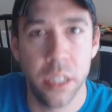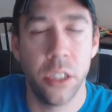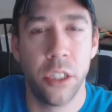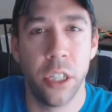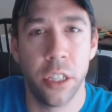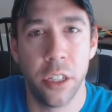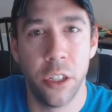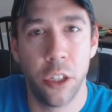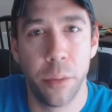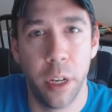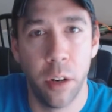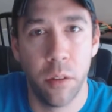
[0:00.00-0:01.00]
This is Justin
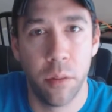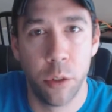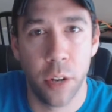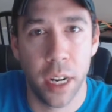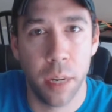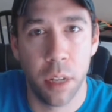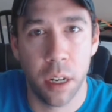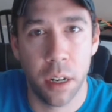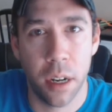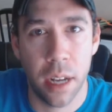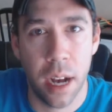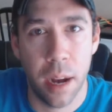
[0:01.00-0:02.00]
Germino from
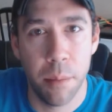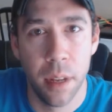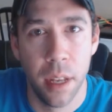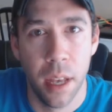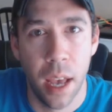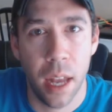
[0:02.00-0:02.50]
dragonblogger.com,